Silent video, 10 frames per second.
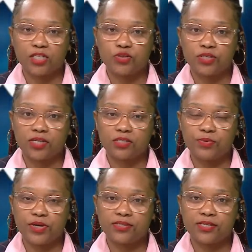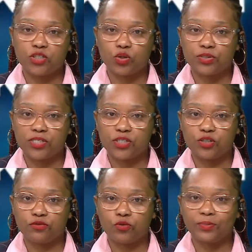country is experiencing shortage
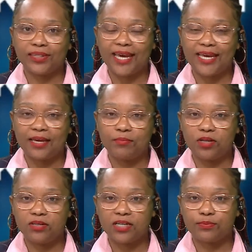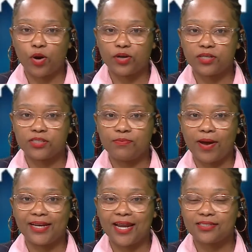of Umcenge milk, a product
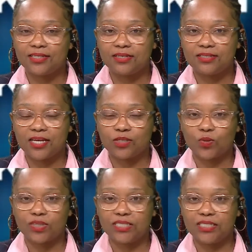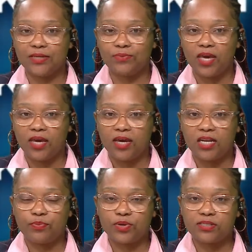by Lactalis Eswatini.
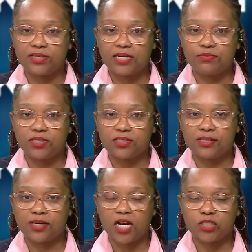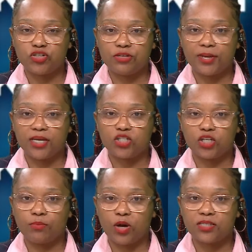In a press statement, the country
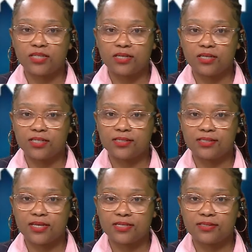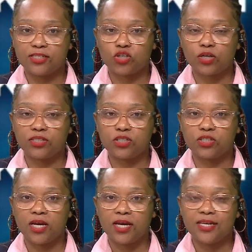manager Martin Hess says the
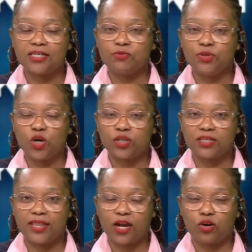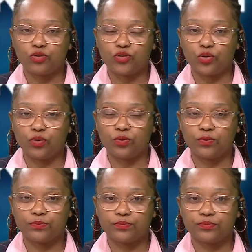shortage is beyond their control.